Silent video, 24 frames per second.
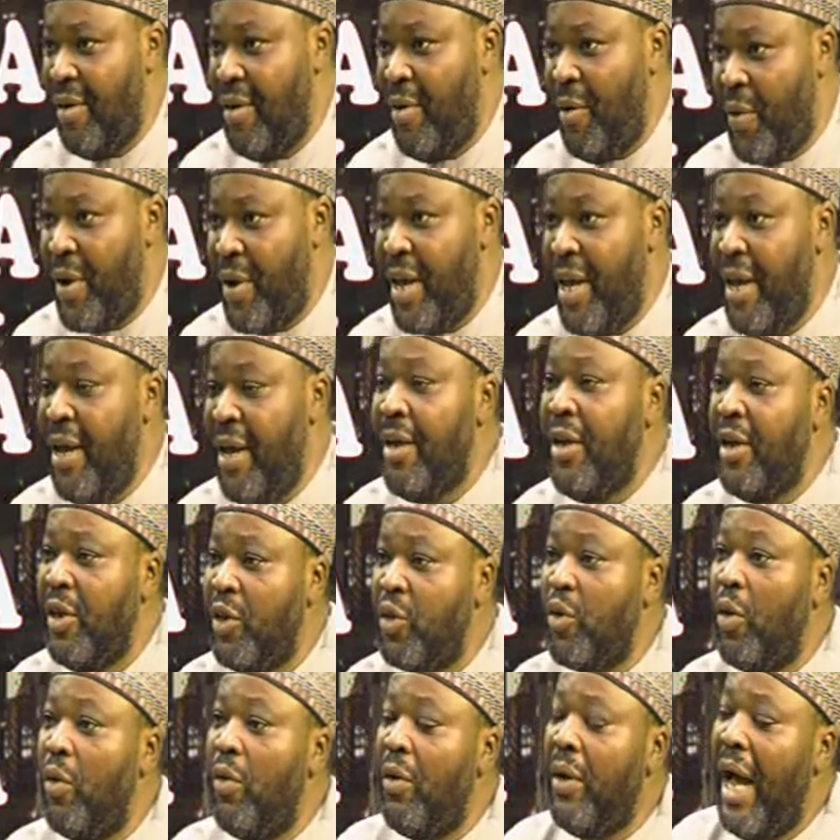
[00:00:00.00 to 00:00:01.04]
Okay,
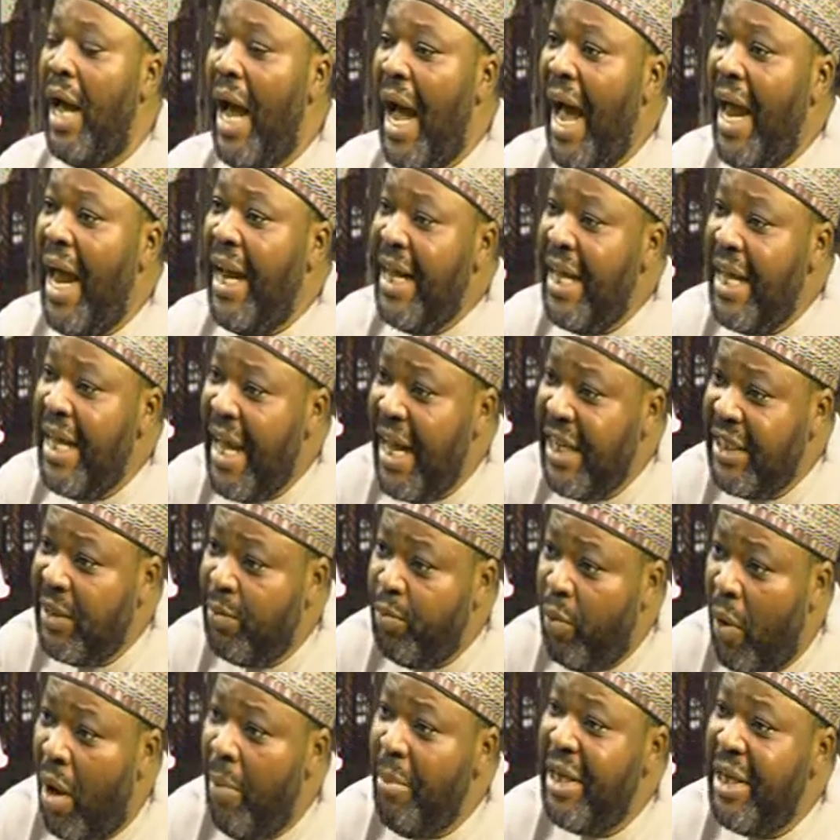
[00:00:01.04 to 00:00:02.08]
so, and he has
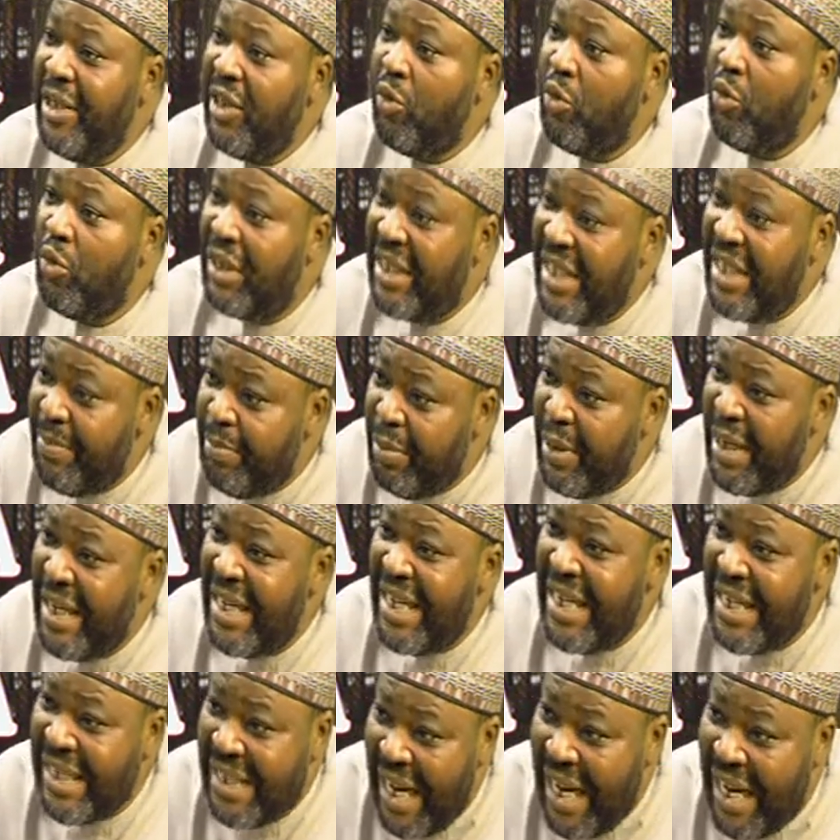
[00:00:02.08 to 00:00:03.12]
promised to deepen
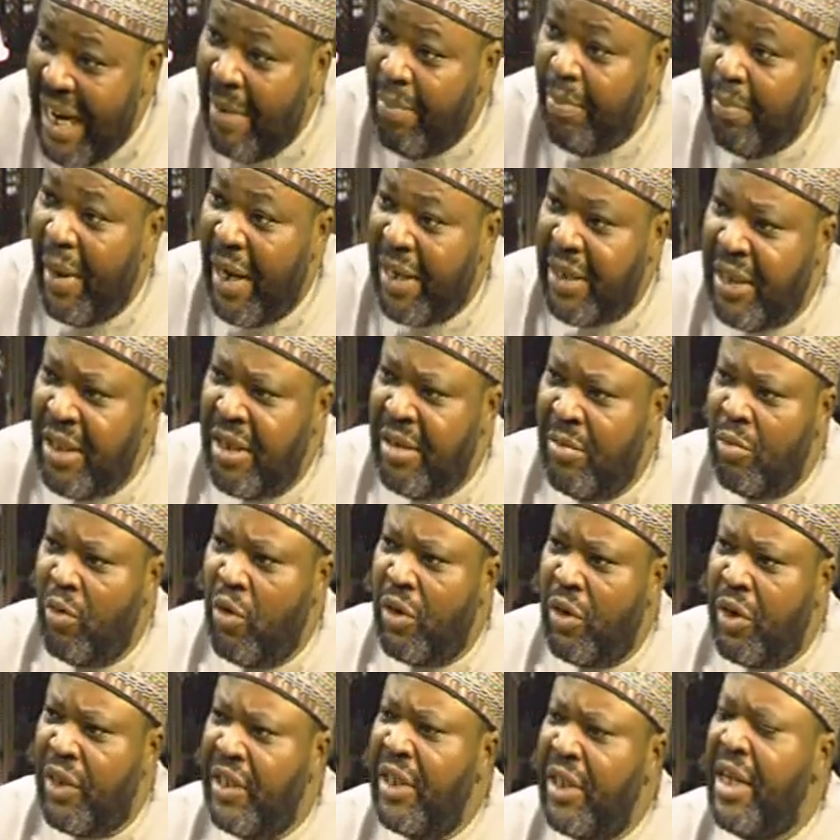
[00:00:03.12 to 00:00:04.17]
internal party
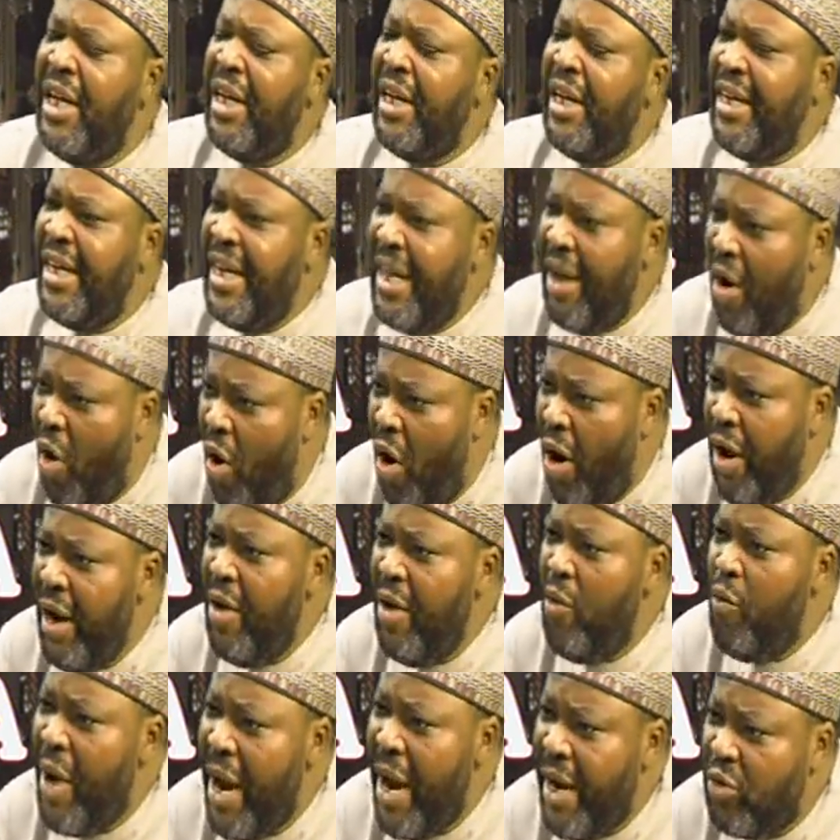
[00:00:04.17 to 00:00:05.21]
democracy. The
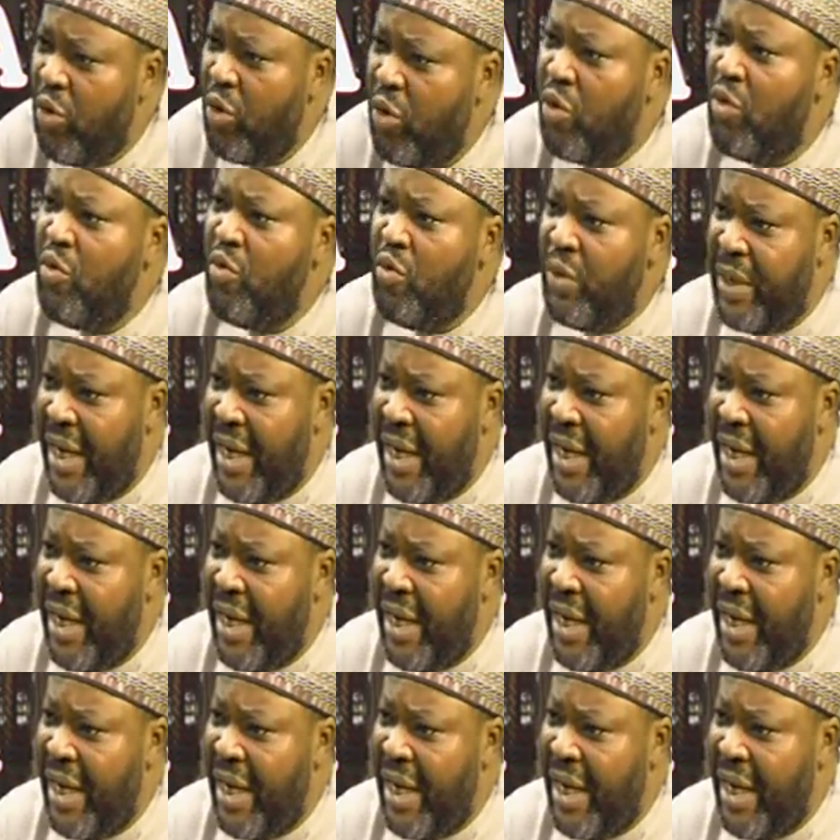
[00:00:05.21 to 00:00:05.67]
only way to do